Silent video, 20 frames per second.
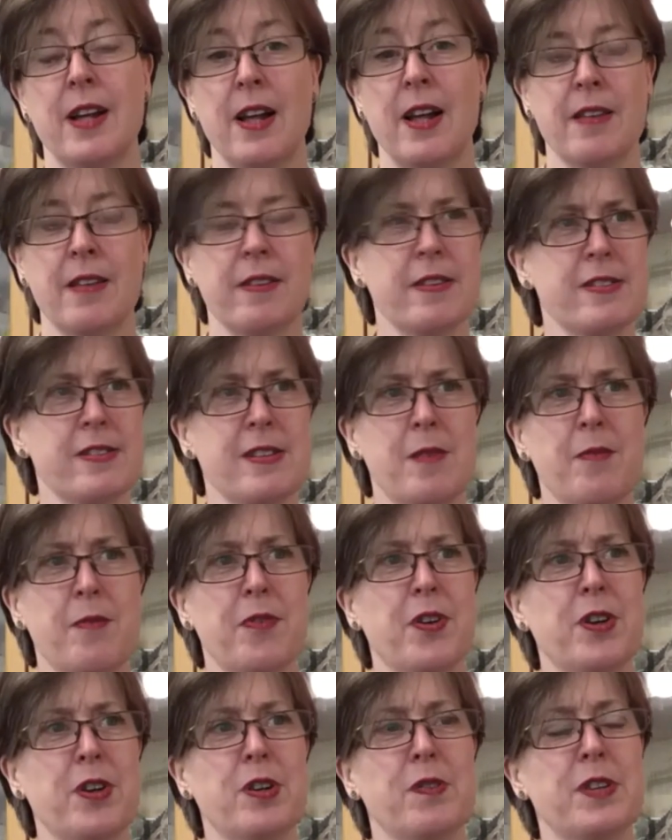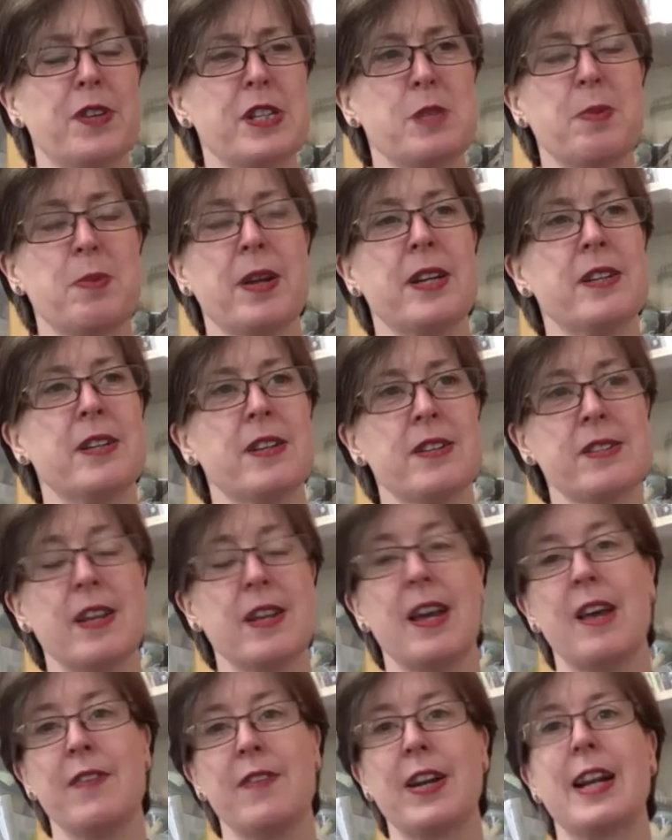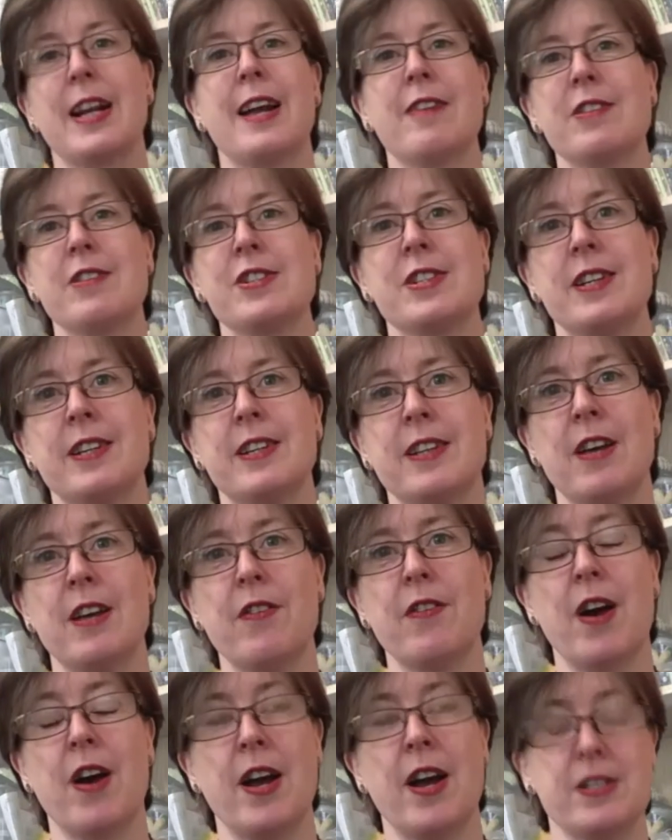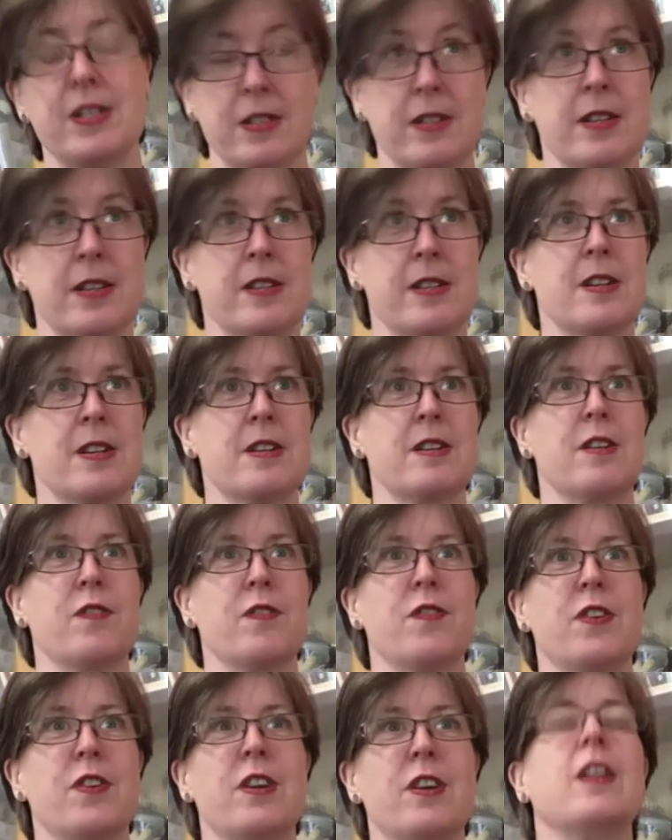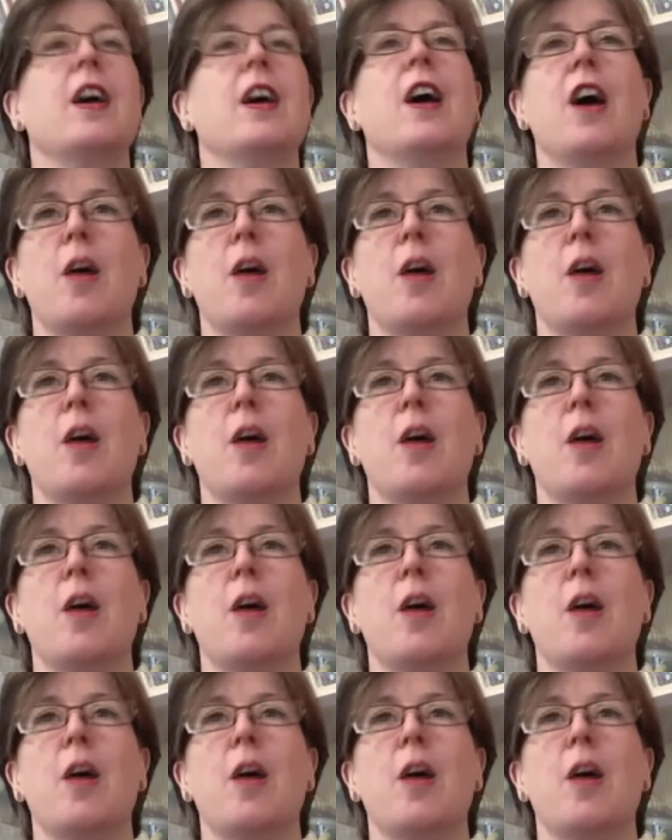Some folk have explained it as they have a clarity in their eyes and they suddenly feel